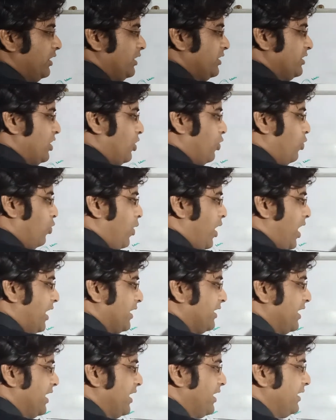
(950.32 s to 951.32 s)
The
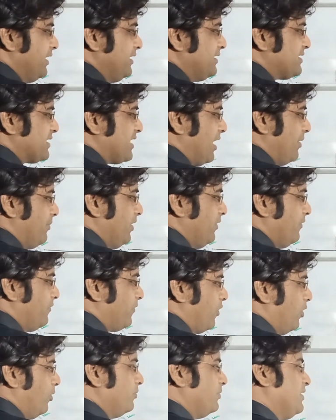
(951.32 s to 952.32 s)
water is coming
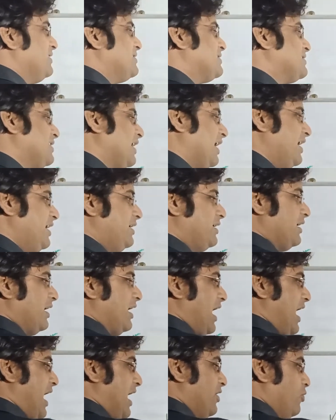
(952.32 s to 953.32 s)
from this side
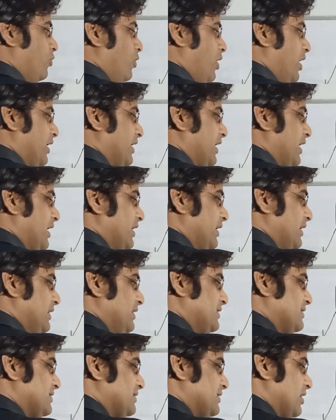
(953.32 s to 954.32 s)
and water
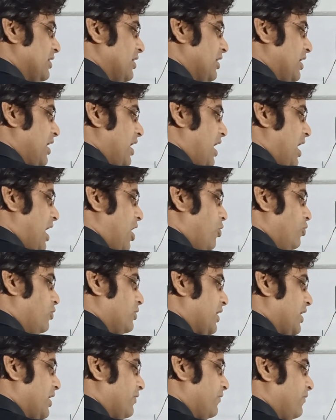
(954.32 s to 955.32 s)
is
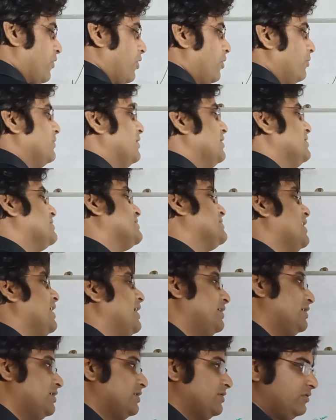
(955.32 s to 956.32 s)
outer from this
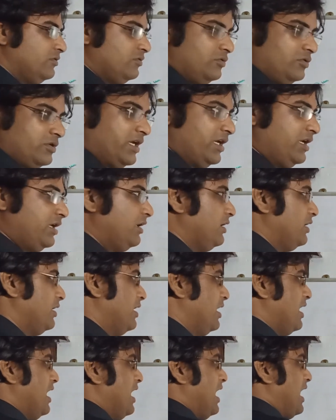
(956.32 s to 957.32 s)
side. Okay,
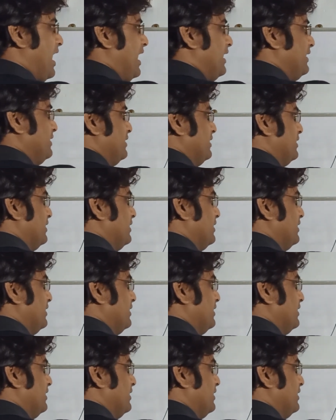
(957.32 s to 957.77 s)
and